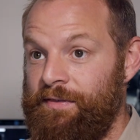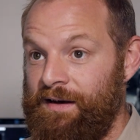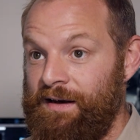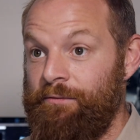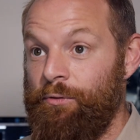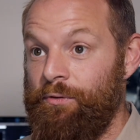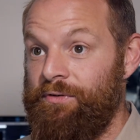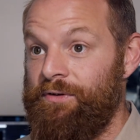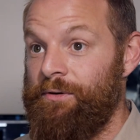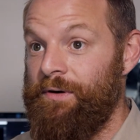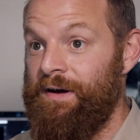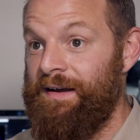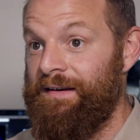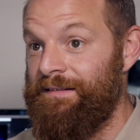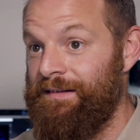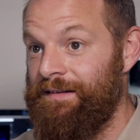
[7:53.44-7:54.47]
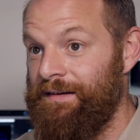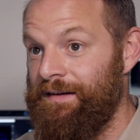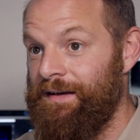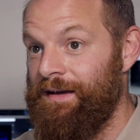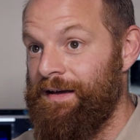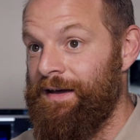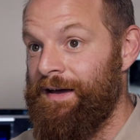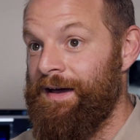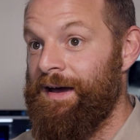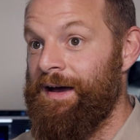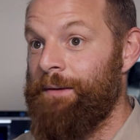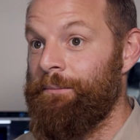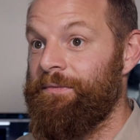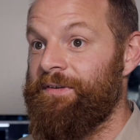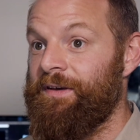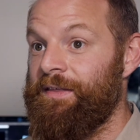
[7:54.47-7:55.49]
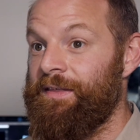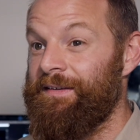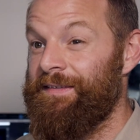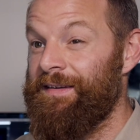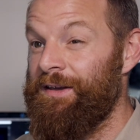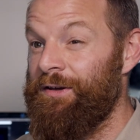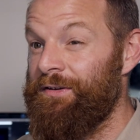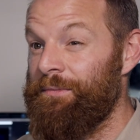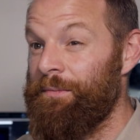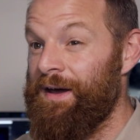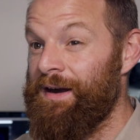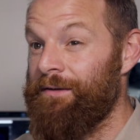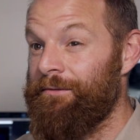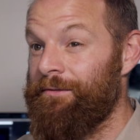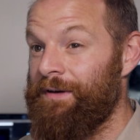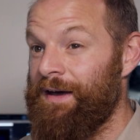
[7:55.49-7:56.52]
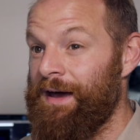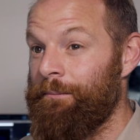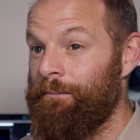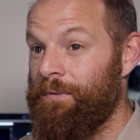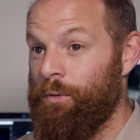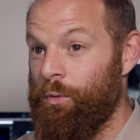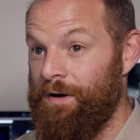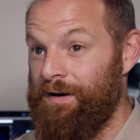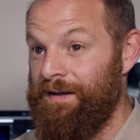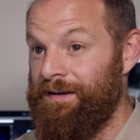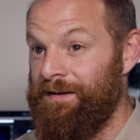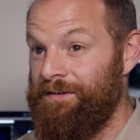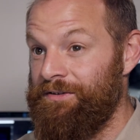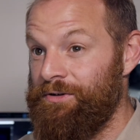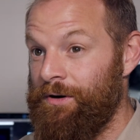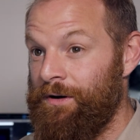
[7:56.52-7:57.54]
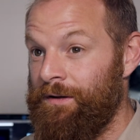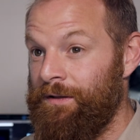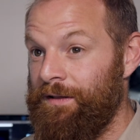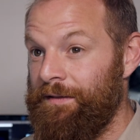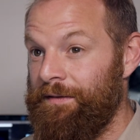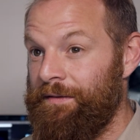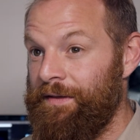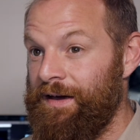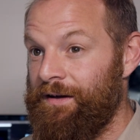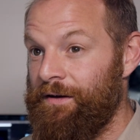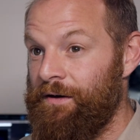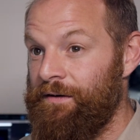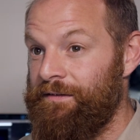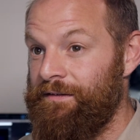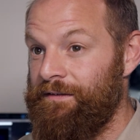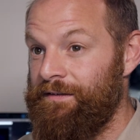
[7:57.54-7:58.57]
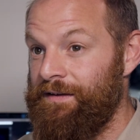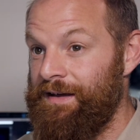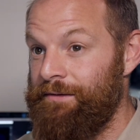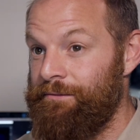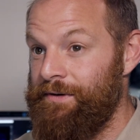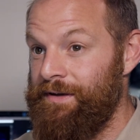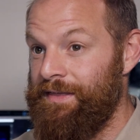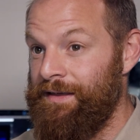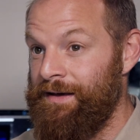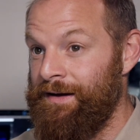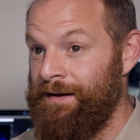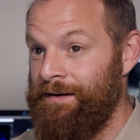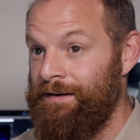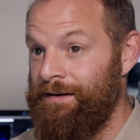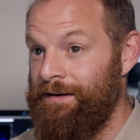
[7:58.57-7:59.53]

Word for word: the levels correct. So there's a huge amount of quality control that goes into everything.